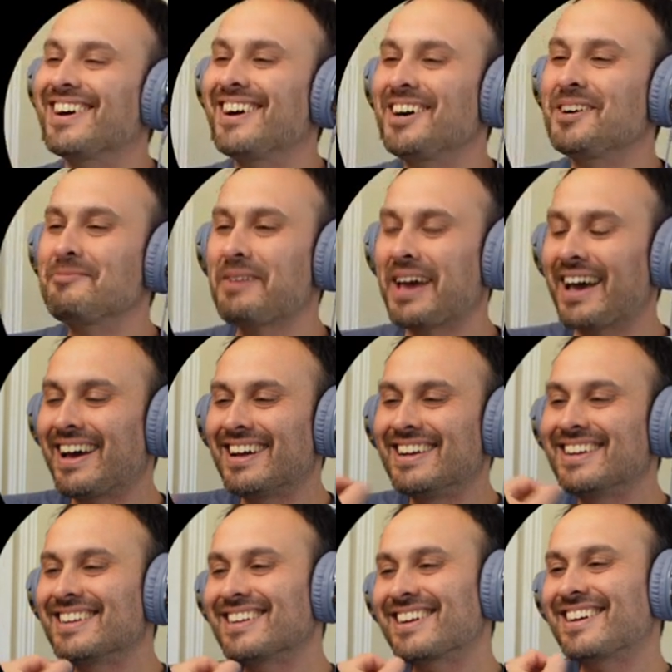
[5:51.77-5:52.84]
Oh
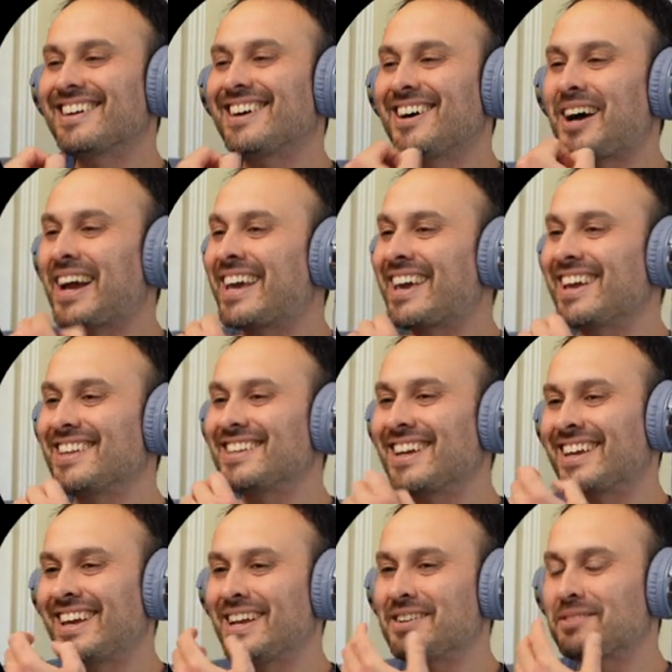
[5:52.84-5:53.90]
man. Oh, I can't, I
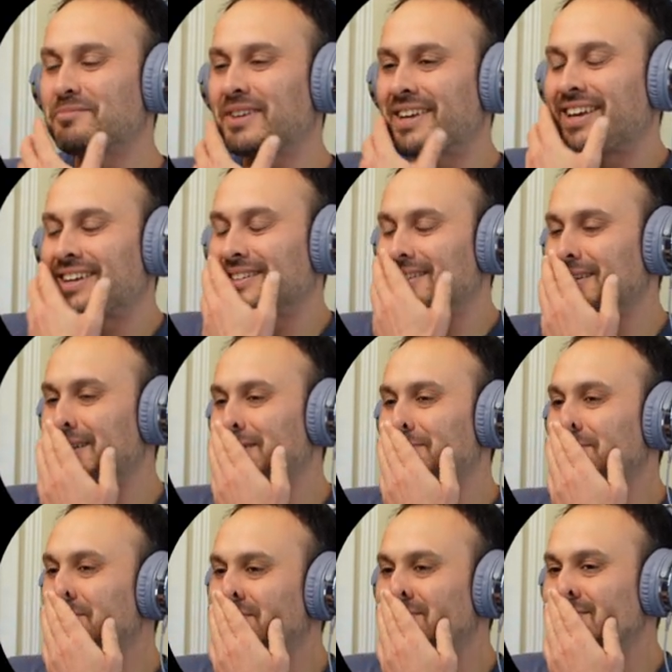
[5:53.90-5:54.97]
can't, I can't,
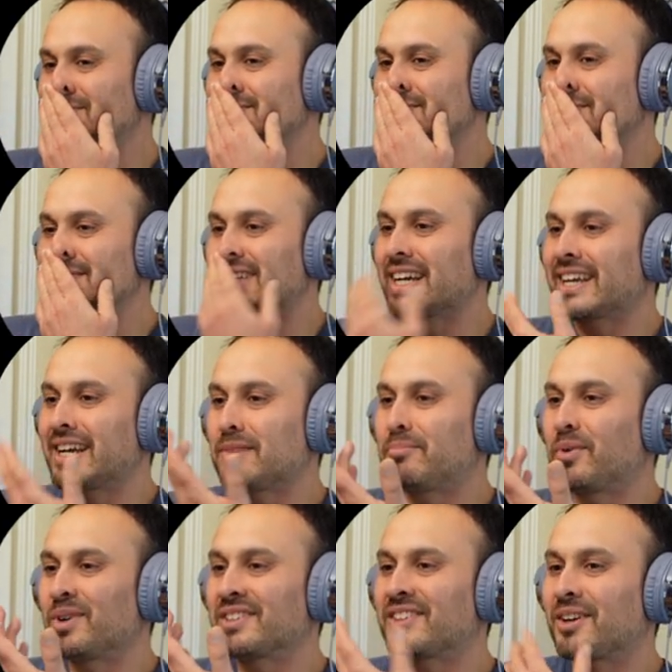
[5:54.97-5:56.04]
um, I can't
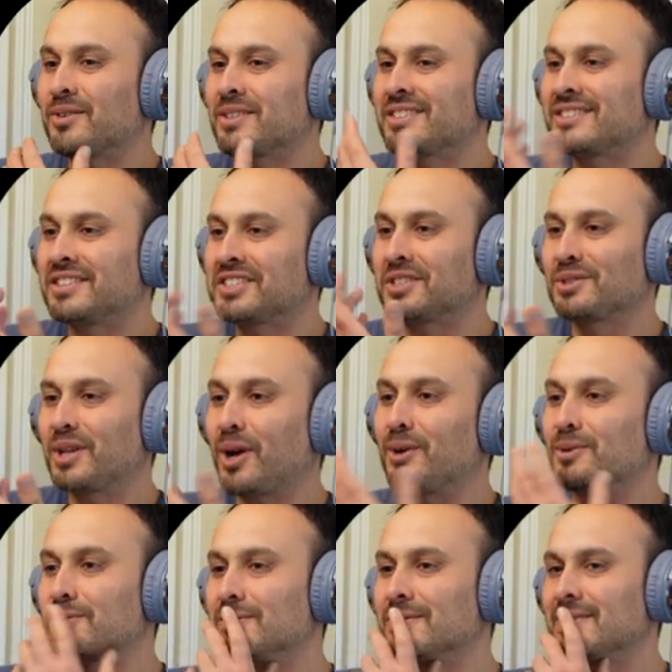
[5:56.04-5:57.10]
abort though, because then she'll know.
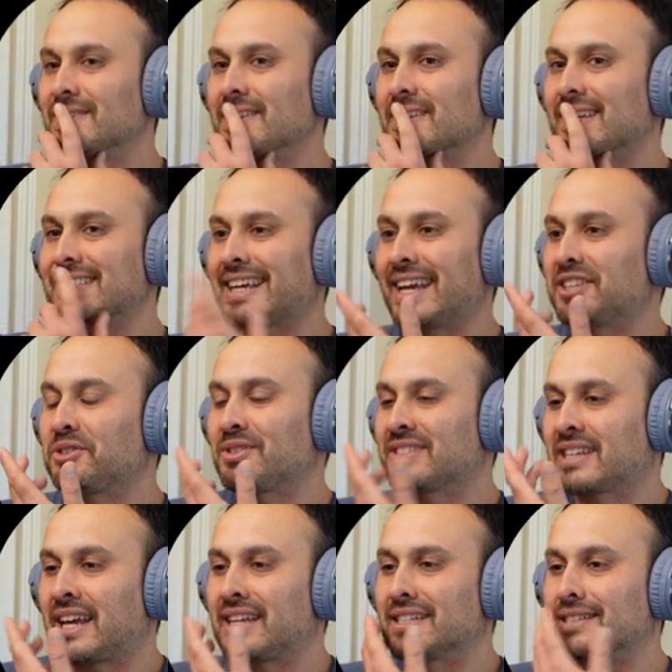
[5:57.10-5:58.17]
Because I can't do this
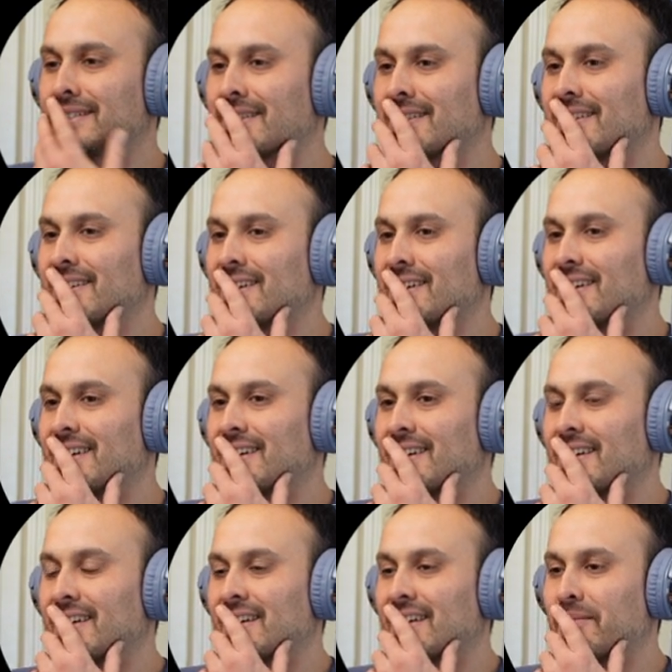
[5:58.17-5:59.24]
again
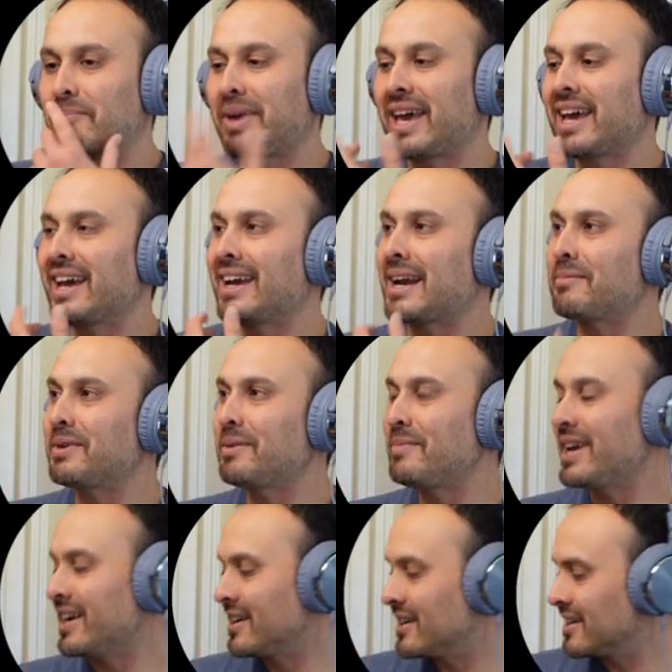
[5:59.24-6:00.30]
man, I'm gonna
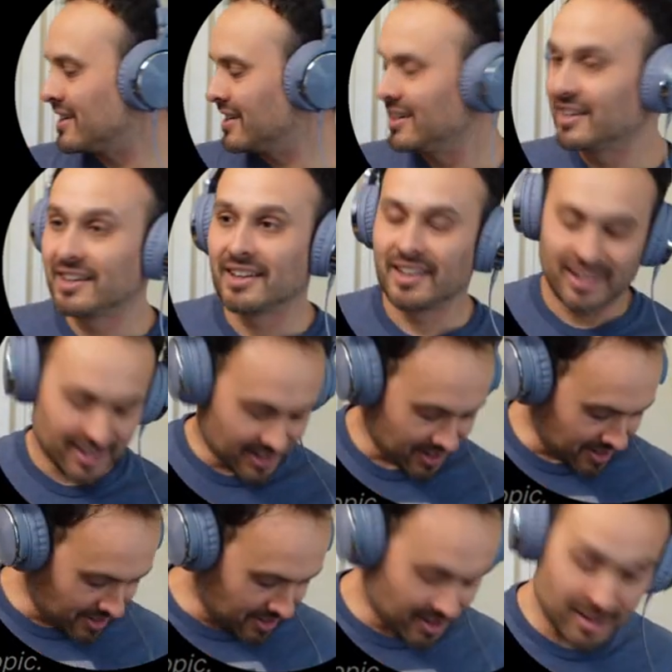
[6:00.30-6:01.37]
make her.
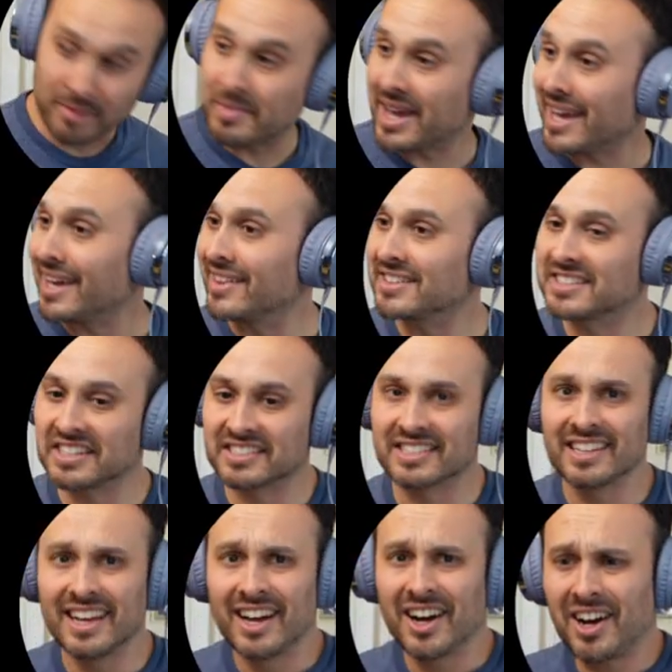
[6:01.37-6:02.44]
Oh man, this is.